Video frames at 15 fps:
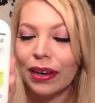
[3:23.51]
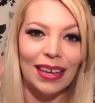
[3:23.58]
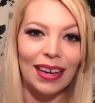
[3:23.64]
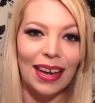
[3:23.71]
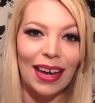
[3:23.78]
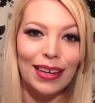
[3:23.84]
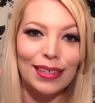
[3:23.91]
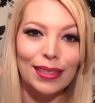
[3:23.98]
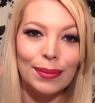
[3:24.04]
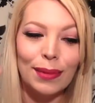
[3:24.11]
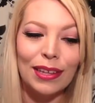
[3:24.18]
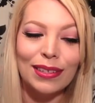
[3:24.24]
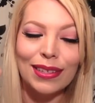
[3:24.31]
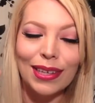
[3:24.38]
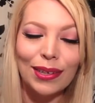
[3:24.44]
It kind of
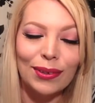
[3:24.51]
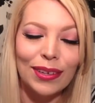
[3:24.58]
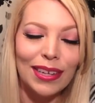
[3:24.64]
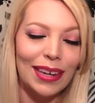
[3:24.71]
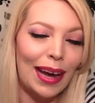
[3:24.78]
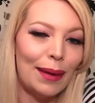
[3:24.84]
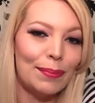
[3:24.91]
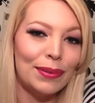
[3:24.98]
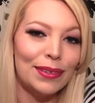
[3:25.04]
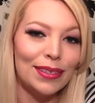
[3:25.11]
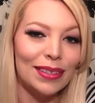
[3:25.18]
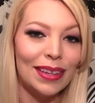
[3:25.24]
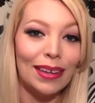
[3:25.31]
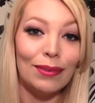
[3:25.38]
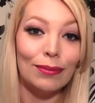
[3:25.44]
smells like green
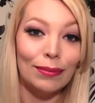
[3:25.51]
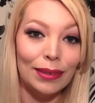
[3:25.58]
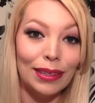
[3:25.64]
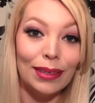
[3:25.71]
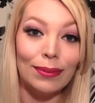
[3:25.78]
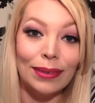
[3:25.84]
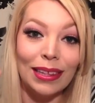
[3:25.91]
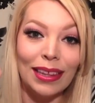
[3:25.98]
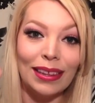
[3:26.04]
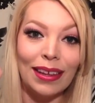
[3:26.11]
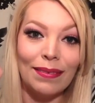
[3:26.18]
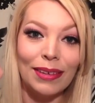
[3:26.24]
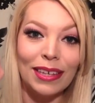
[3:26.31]
apples. I really, really love